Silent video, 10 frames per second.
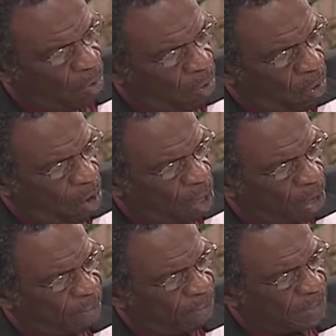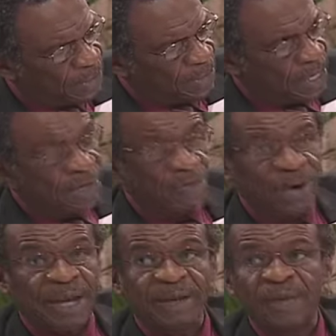all of this in
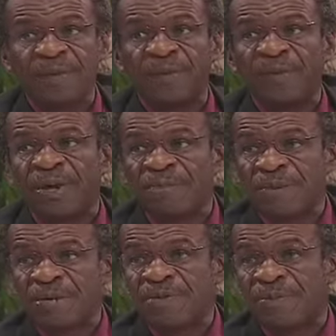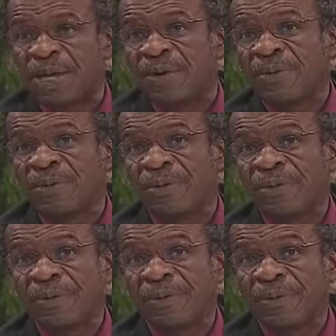red would have been Tobago,
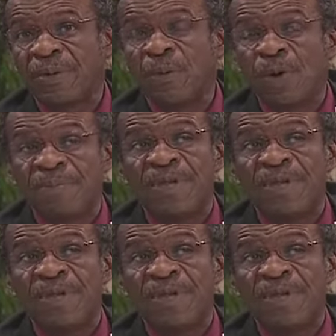would